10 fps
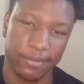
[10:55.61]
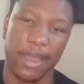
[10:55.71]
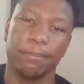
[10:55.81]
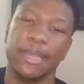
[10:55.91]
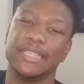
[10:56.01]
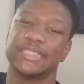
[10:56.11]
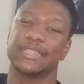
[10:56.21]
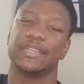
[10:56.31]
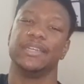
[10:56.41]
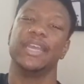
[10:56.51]
That means
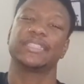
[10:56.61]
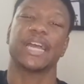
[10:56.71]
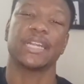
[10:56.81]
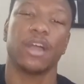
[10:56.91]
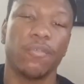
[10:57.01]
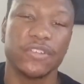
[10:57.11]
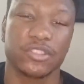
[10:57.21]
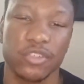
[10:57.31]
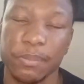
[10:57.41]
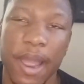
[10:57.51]
that the Knicks got the
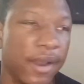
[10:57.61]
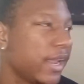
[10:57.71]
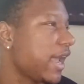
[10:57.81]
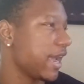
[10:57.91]
offensive rebound